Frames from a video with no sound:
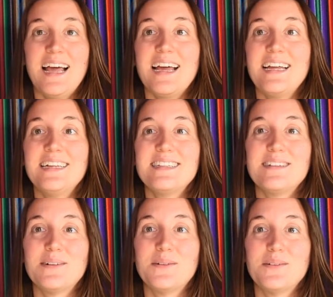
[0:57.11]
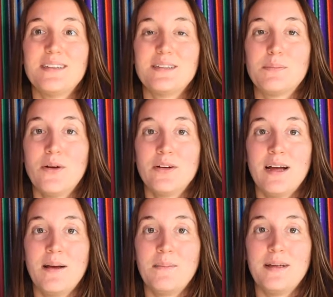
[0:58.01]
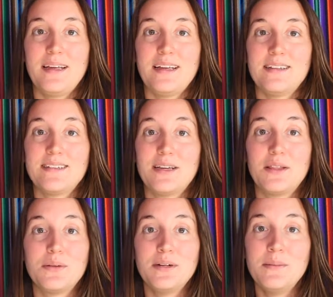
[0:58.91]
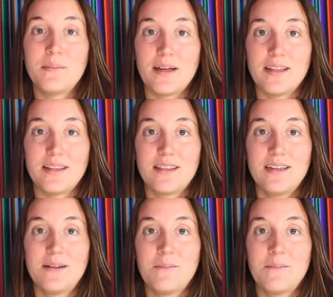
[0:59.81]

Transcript: And so this program is a three month